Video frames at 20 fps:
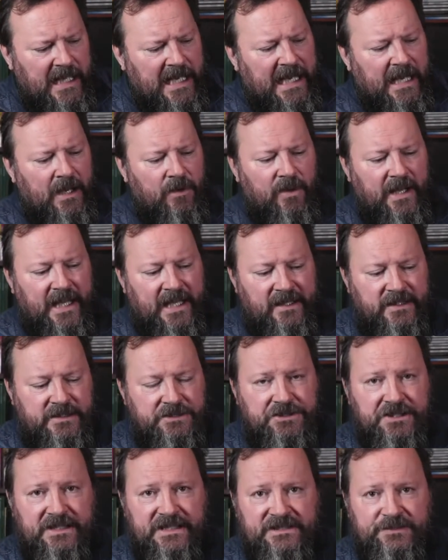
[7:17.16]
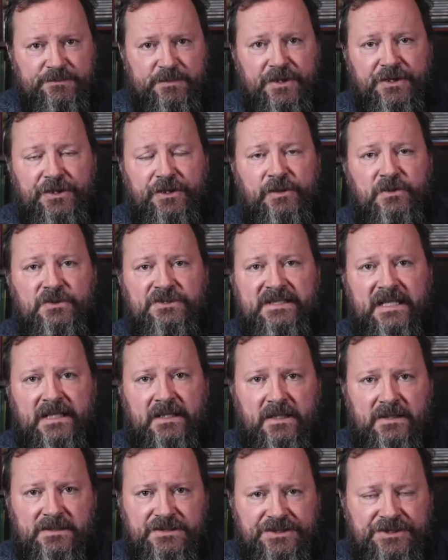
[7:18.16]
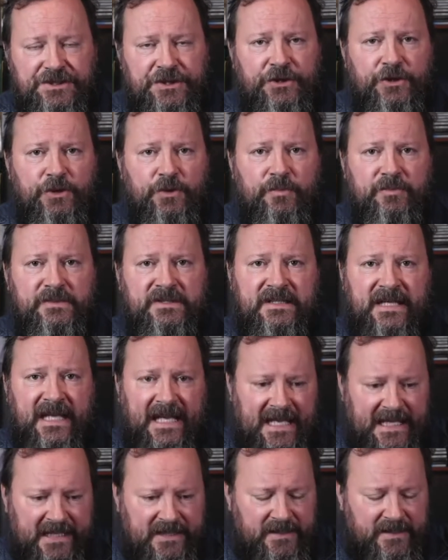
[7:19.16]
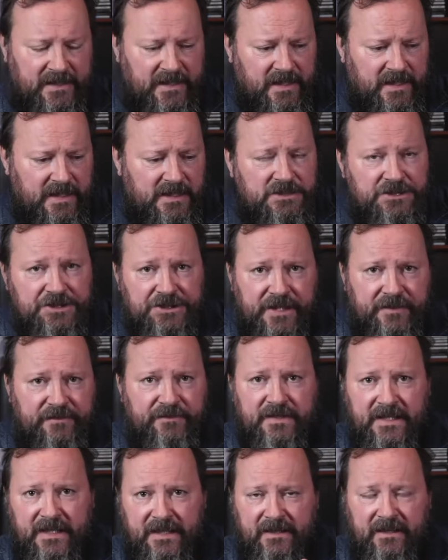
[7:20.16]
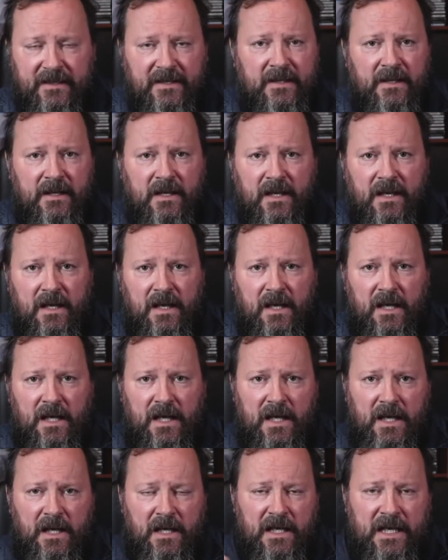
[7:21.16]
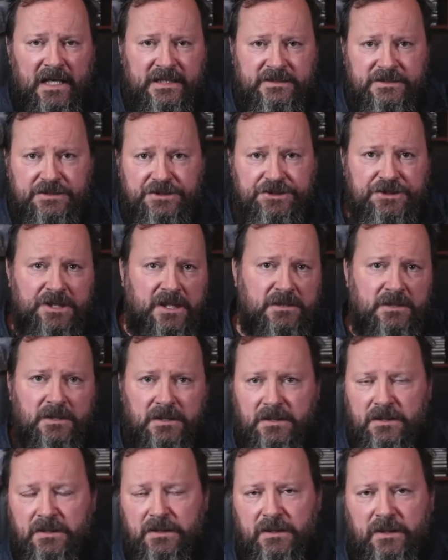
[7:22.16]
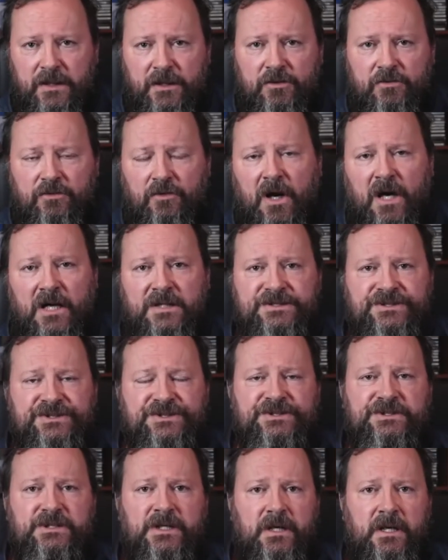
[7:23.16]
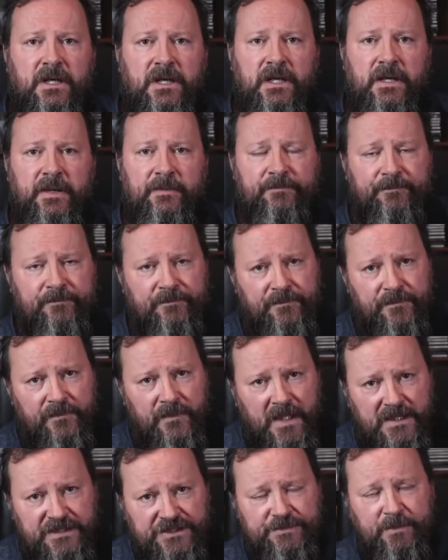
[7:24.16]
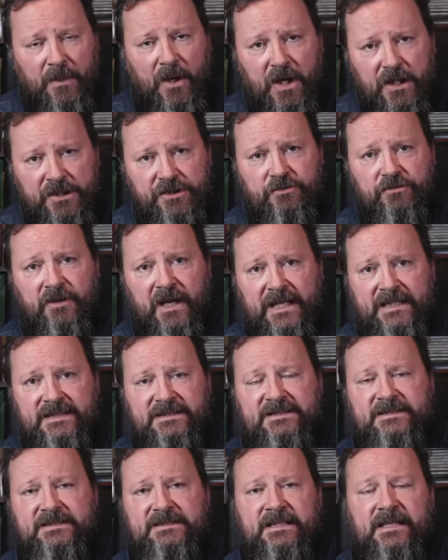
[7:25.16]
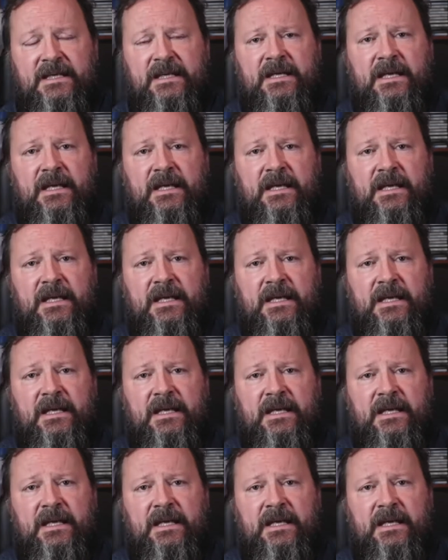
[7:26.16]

How energy is produced and consumed and shifted uh, and shuttled across um, smart grids